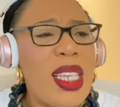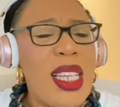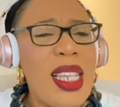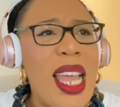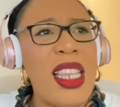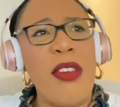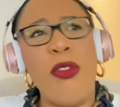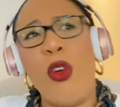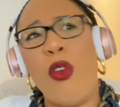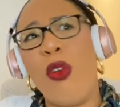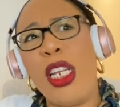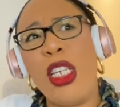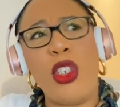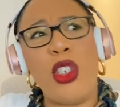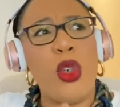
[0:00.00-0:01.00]
Like, they've
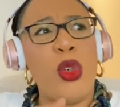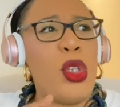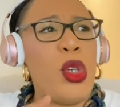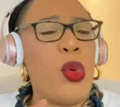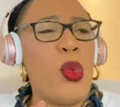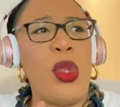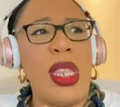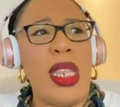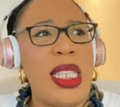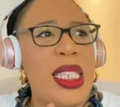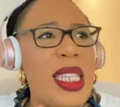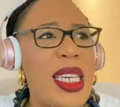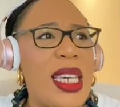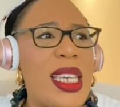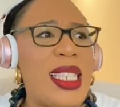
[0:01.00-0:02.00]
already shown you this
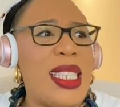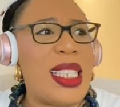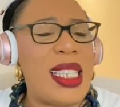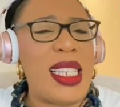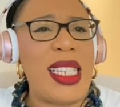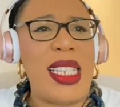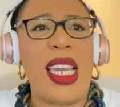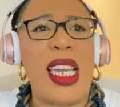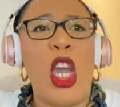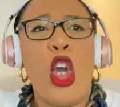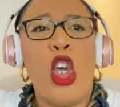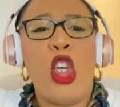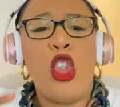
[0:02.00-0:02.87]
thing is acidic.